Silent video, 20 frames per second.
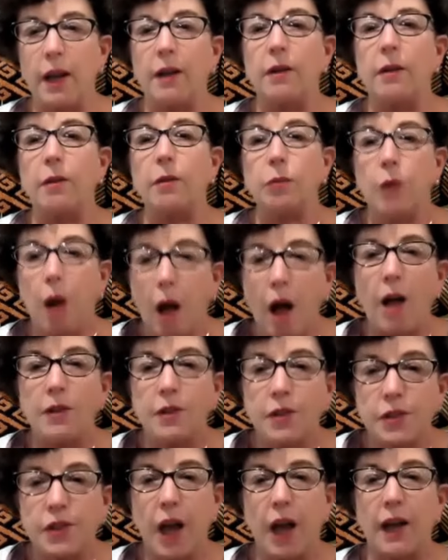And on
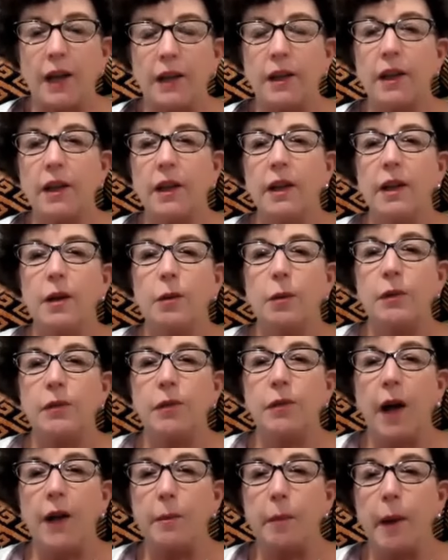site, we
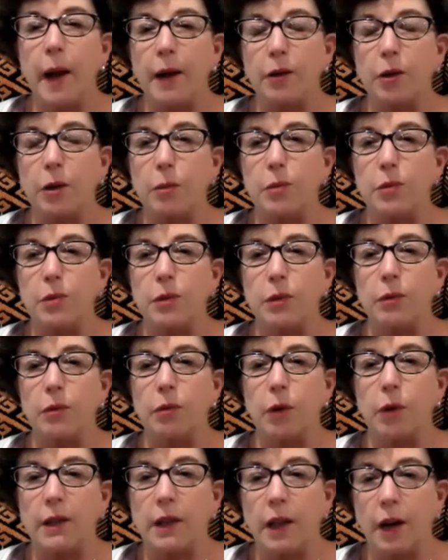find the microbes
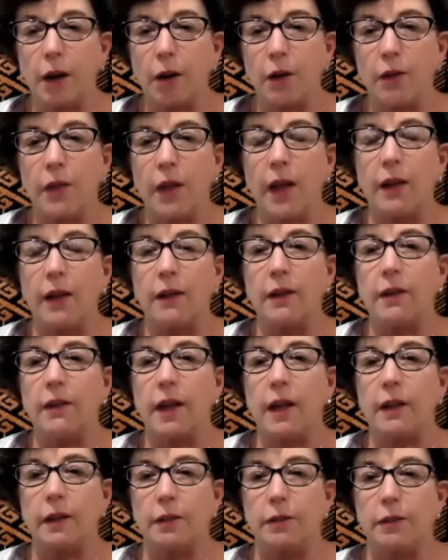right there and then
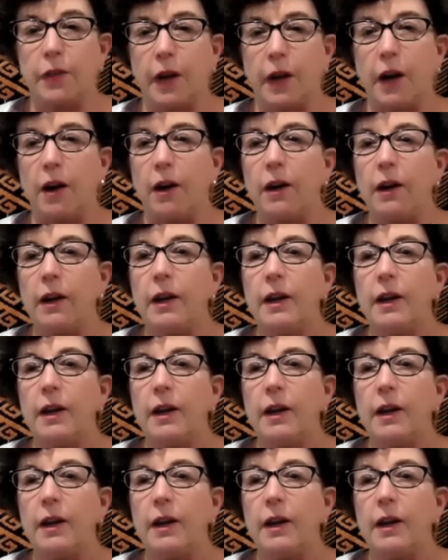that live there.